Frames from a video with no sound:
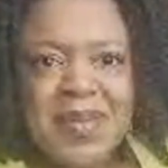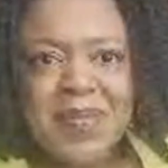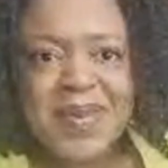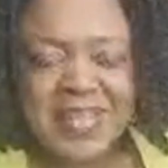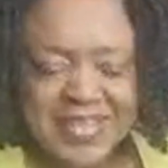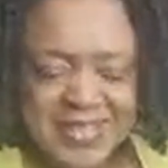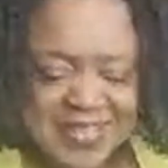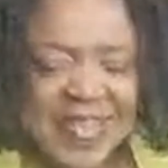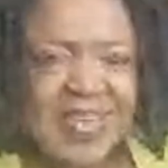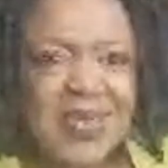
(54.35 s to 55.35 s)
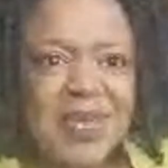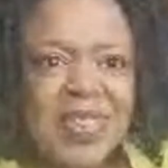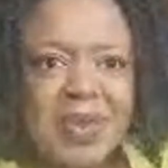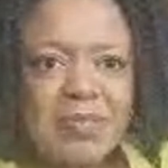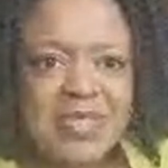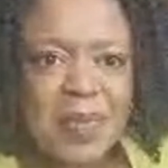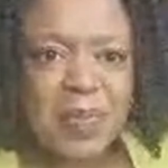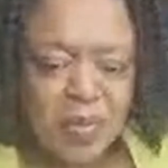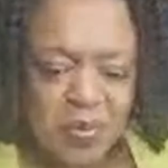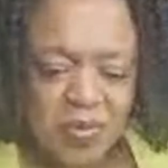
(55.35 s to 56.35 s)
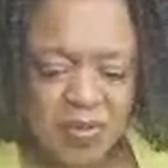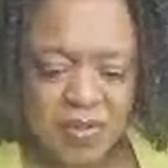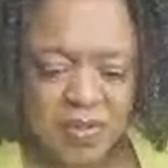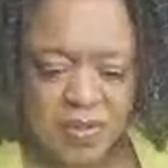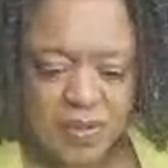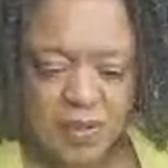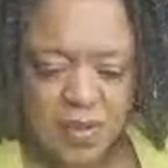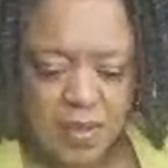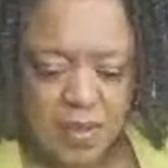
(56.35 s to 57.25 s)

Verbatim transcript: can you let me know, please? Can you thumbs up or